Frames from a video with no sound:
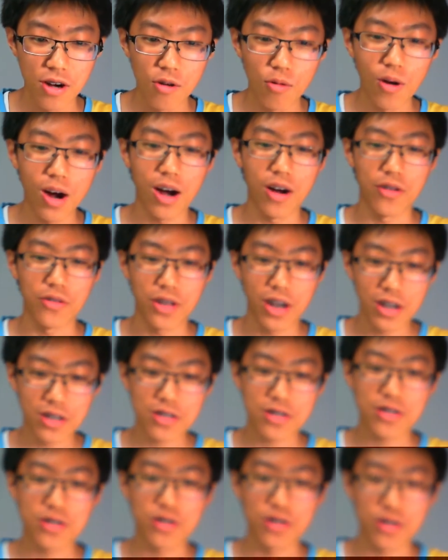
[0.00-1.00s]
Wow,
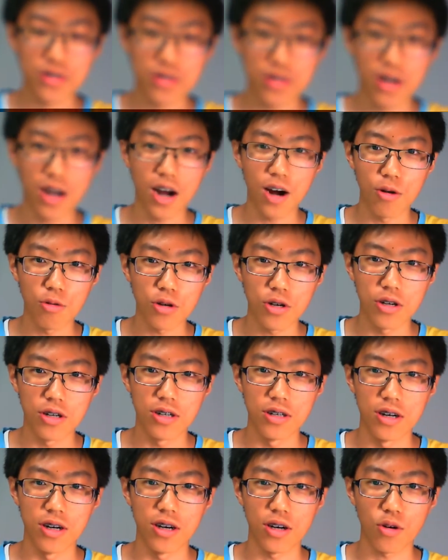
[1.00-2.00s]
that's just how
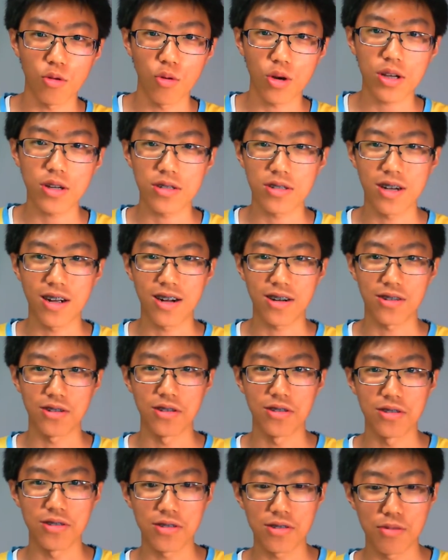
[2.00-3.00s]
good Quick Attack
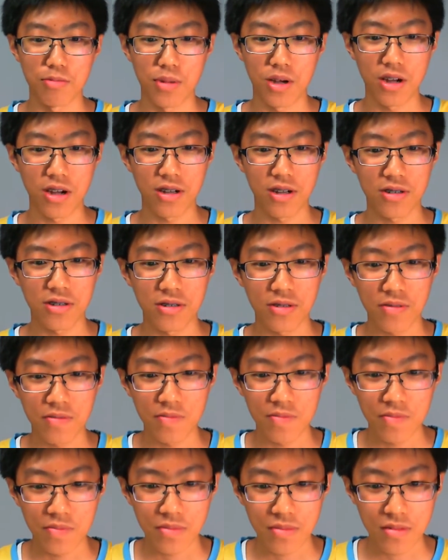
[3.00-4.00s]
is, man.
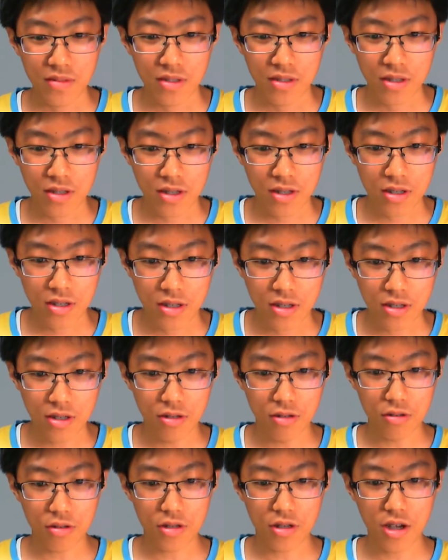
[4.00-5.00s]

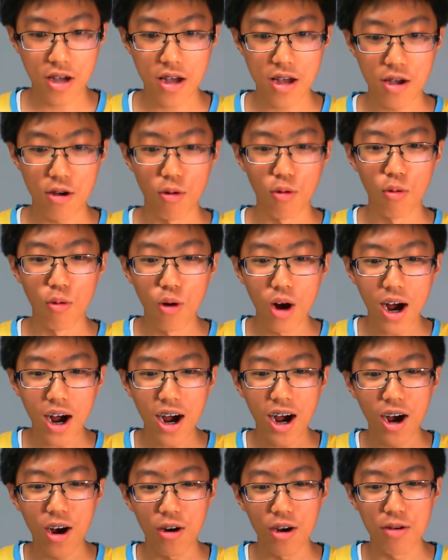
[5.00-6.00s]
Okay,
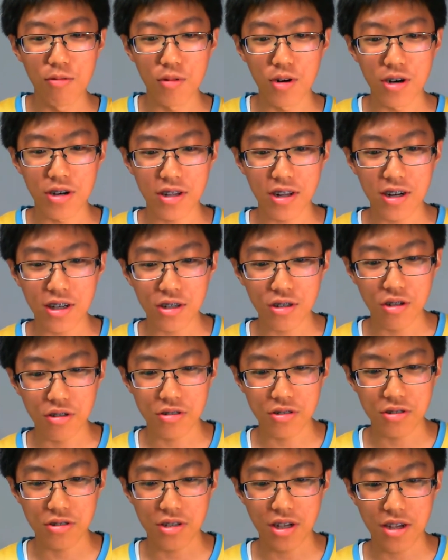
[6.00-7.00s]
wow, and we're getting
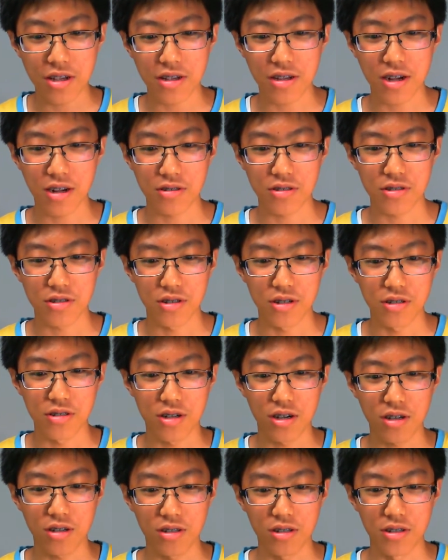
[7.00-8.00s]
close to taking out the
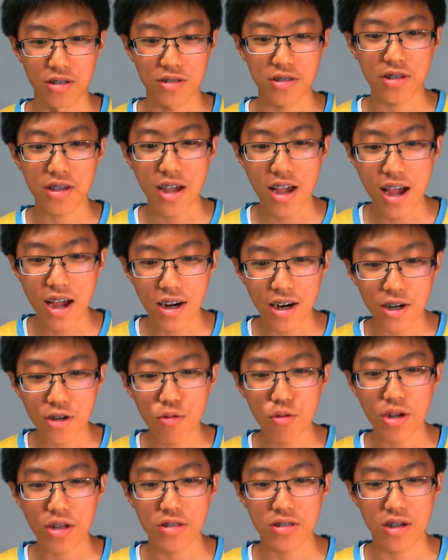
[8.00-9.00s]
Ducklett. Can I
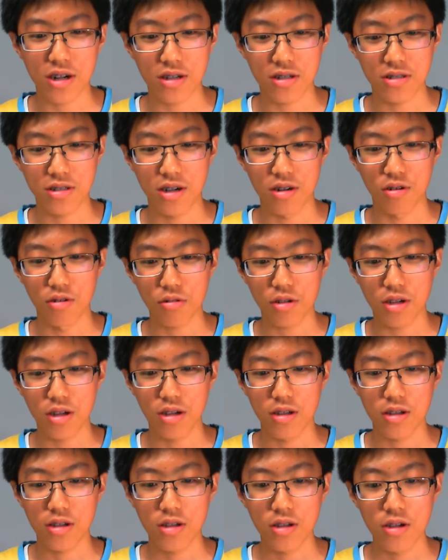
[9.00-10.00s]
Quick Attack it down?
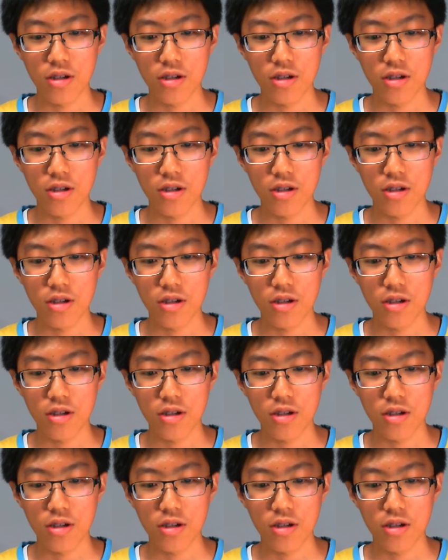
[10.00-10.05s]
Okay,